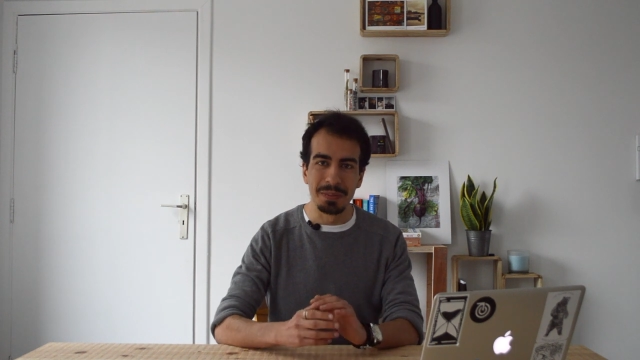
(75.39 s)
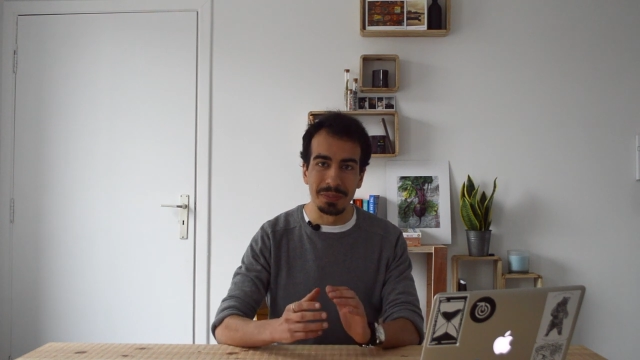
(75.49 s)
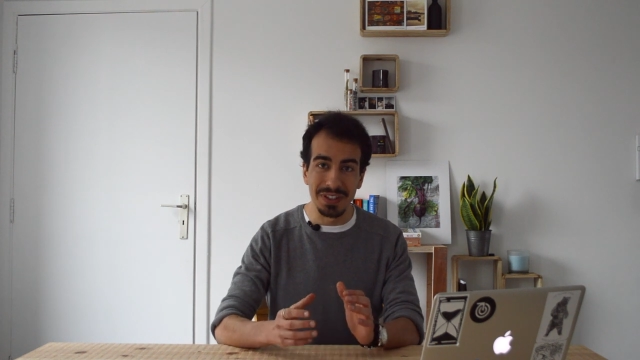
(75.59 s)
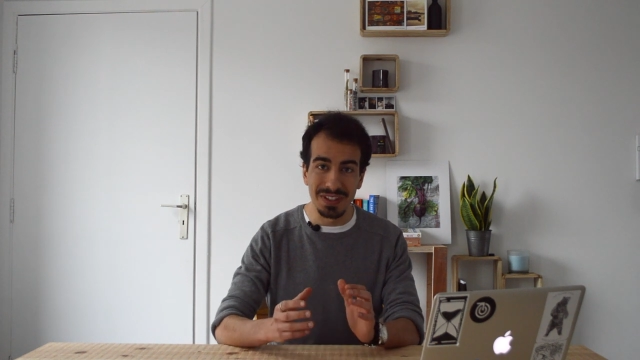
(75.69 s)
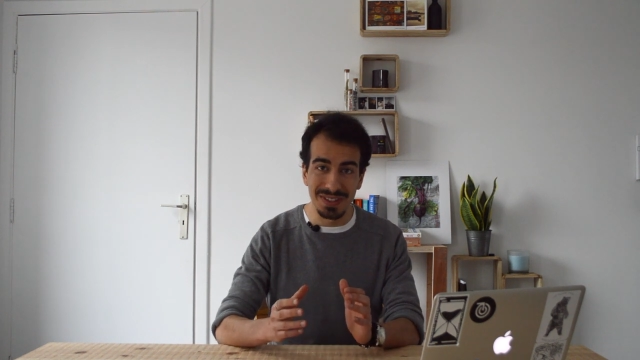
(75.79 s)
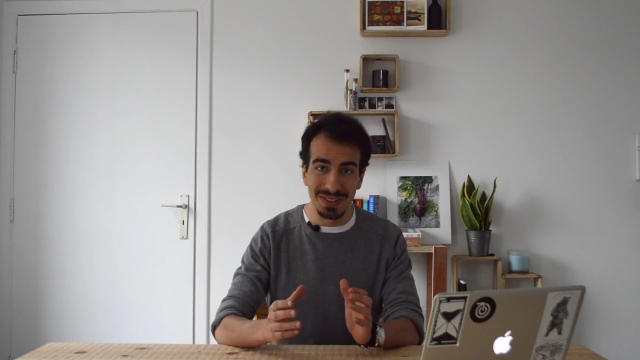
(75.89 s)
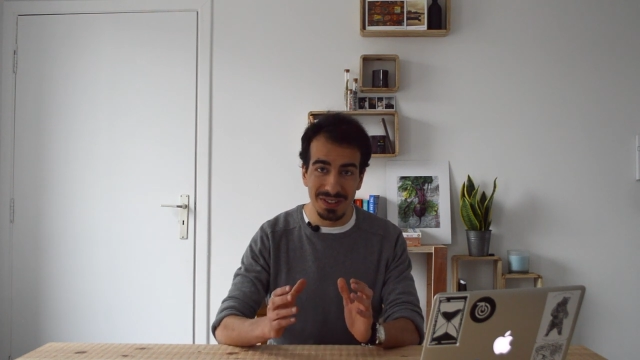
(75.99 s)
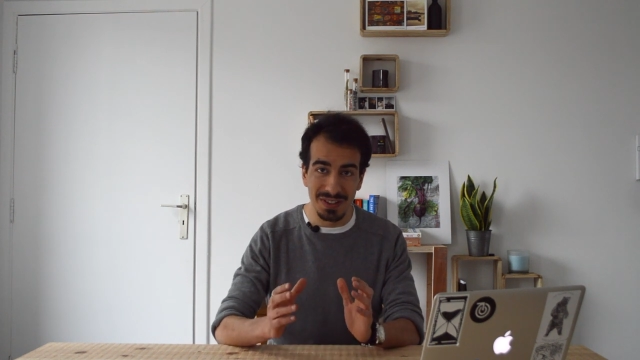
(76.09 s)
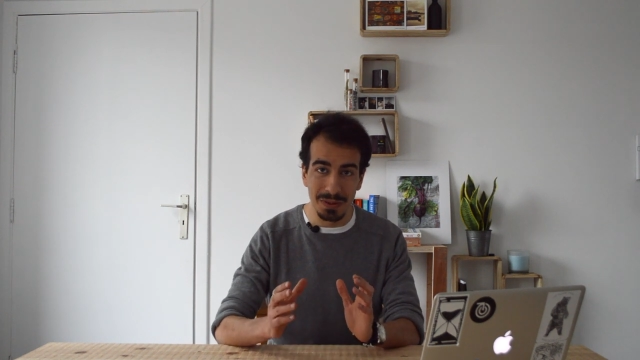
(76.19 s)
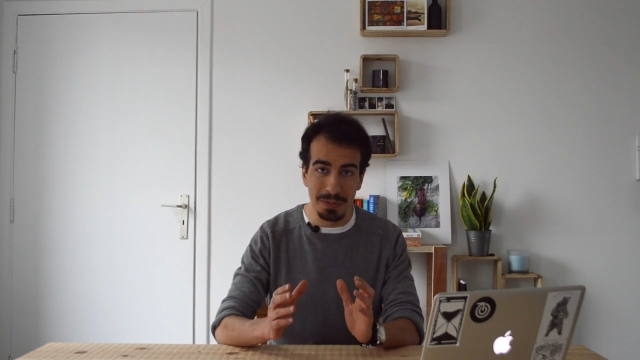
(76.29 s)
please
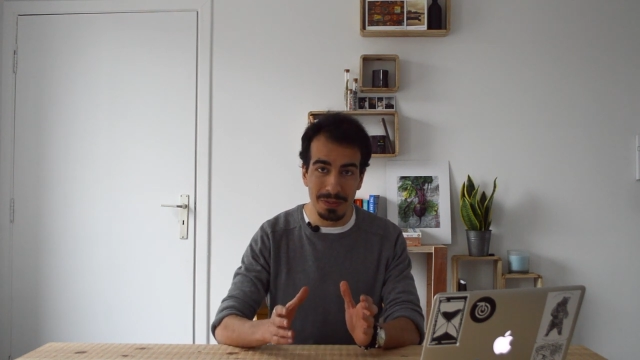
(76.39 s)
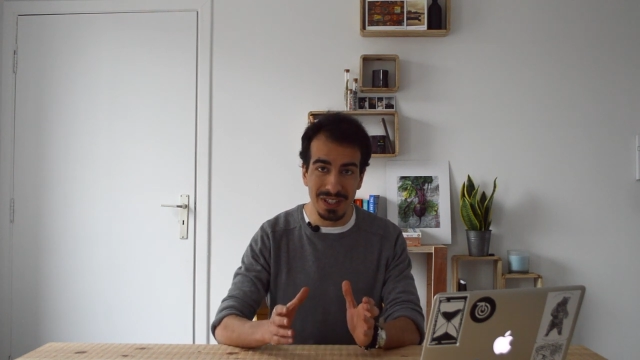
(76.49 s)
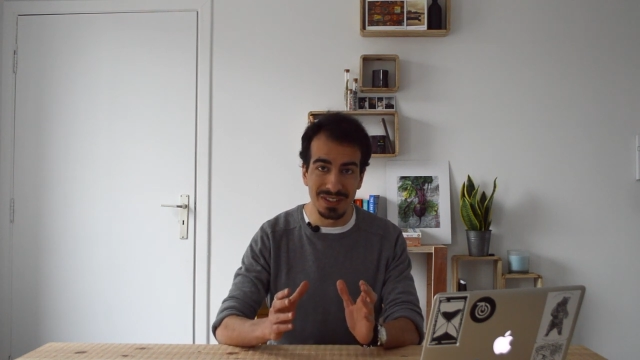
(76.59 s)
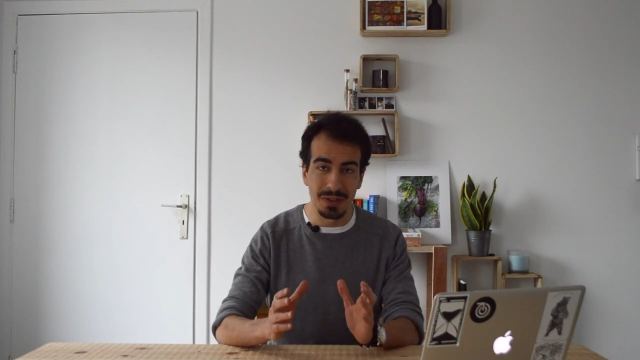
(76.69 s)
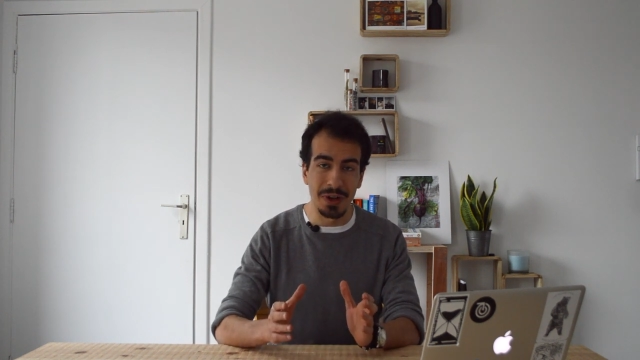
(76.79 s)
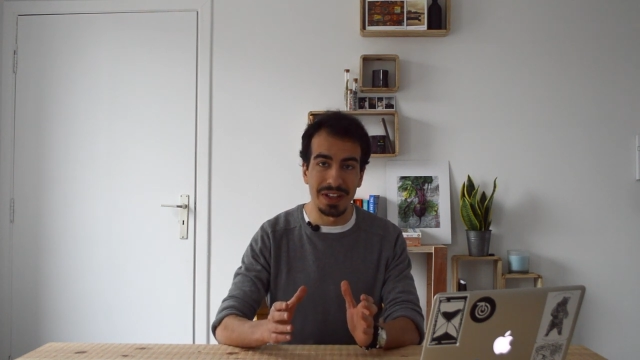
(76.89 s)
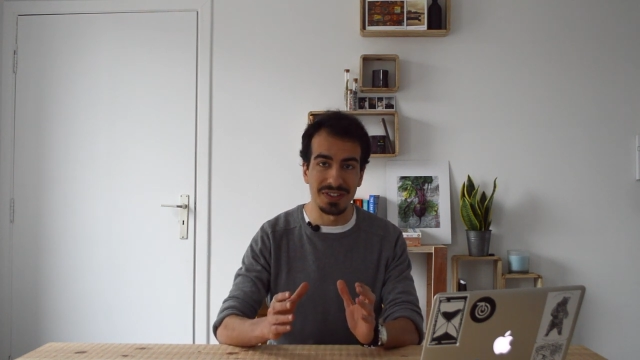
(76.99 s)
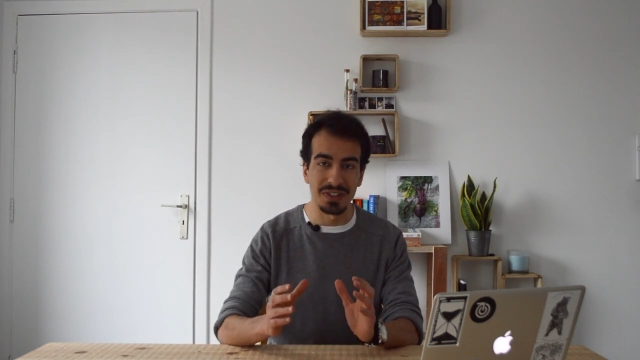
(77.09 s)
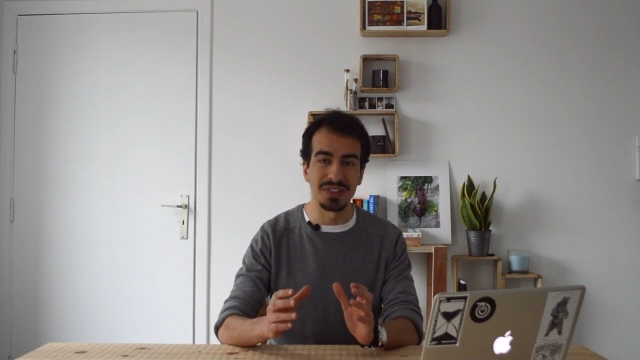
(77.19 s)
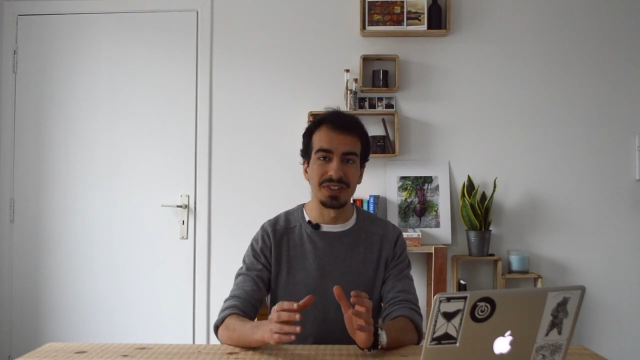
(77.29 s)
submit your
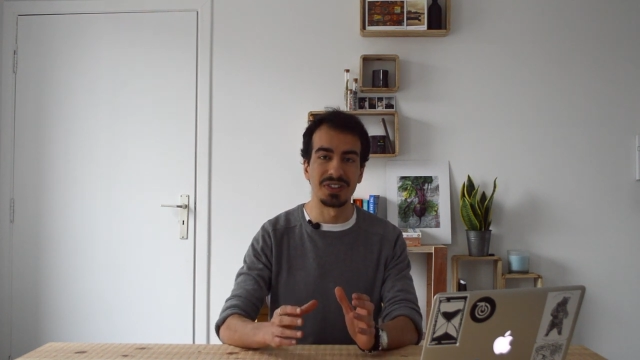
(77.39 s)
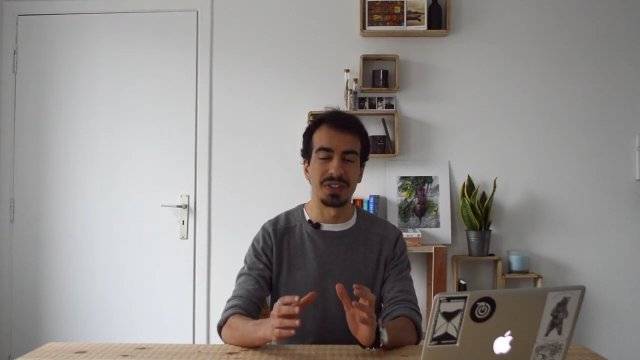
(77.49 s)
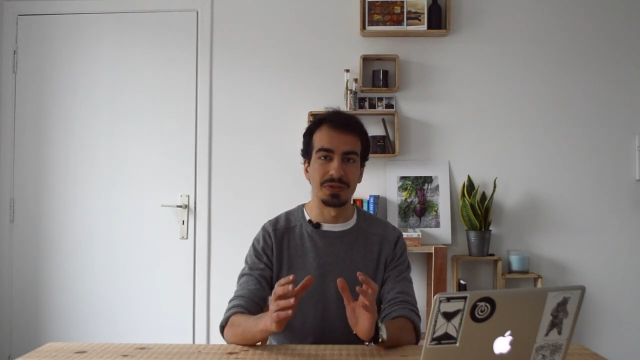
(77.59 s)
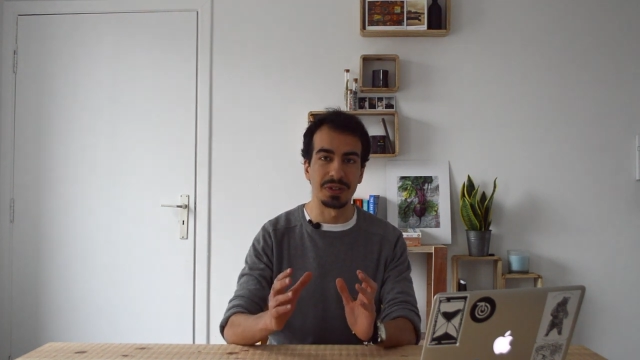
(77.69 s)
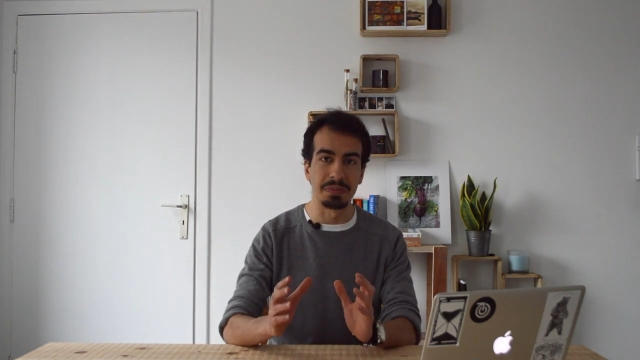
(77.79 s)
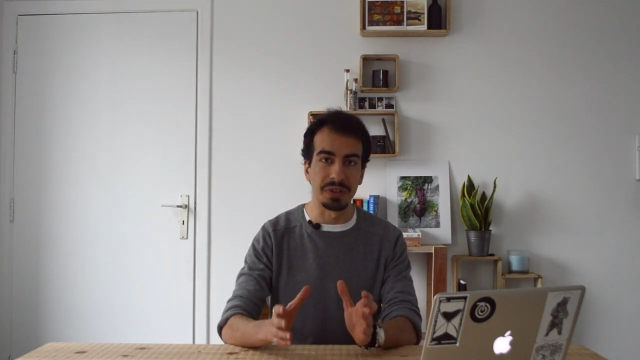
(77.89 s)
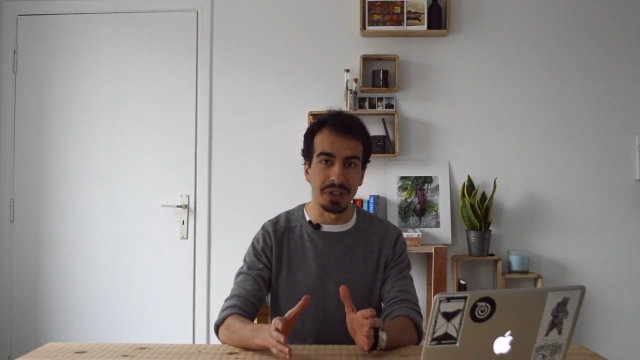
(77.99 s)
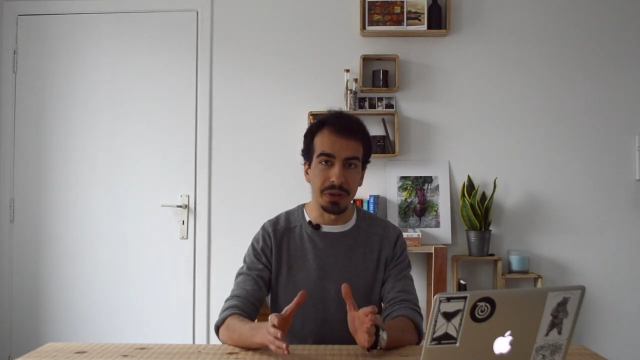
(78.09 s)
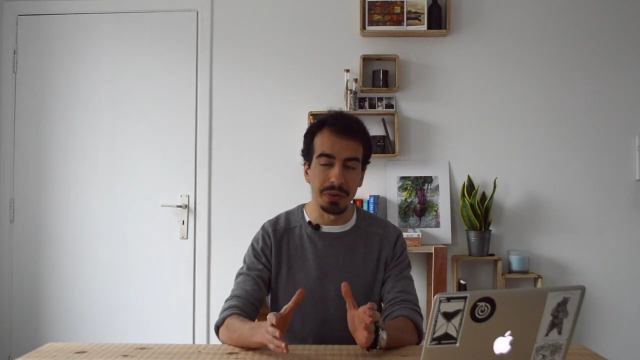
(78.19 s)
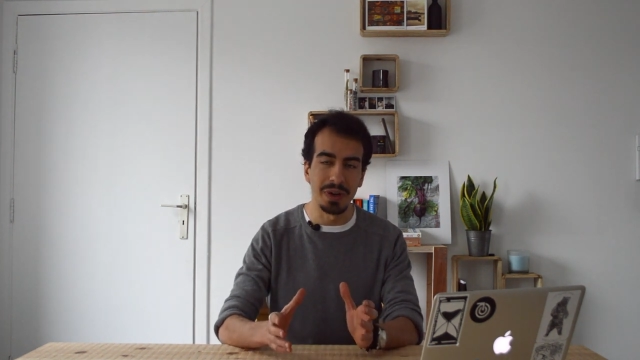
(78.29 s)
answers in the survey
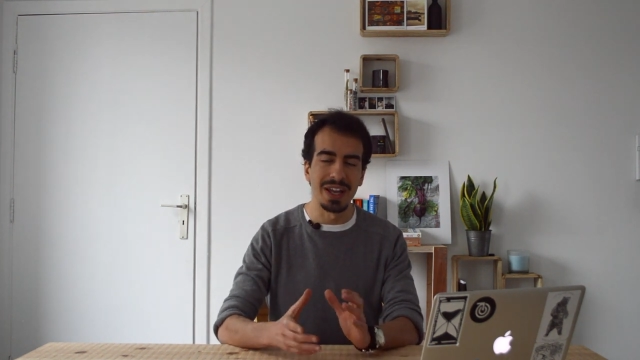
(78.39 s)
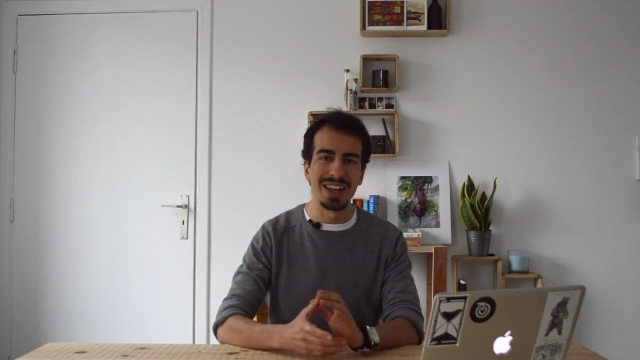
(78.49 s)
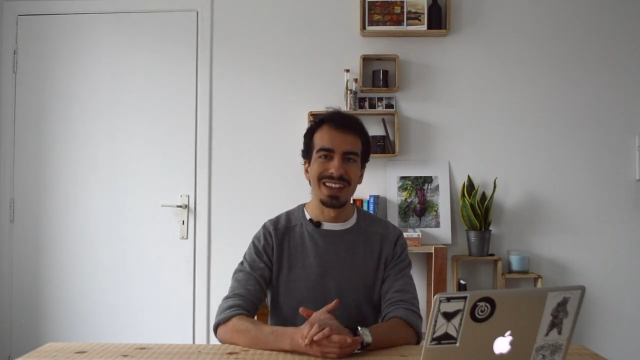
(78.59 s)
below.